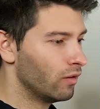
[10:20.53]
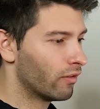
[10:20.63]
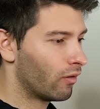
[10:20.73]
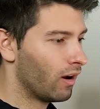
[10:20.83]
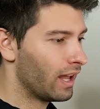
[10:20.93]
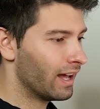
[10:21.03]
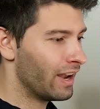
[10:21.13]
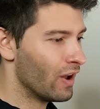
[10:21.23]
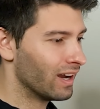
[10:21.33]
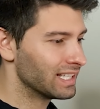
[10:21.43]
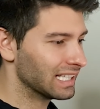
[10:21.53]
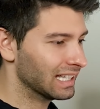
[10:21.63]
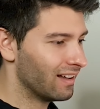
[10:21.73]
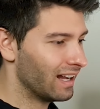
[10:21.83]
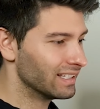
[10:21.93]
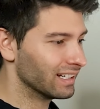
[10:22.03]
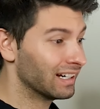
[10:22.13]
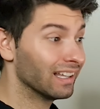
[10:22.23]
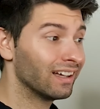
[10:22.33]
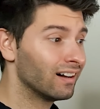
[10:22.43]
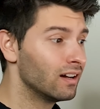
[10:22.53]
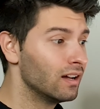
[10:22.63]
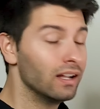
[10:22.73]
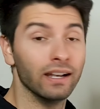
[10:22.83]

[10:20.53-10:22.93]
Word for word: override, a nicer, lighter color.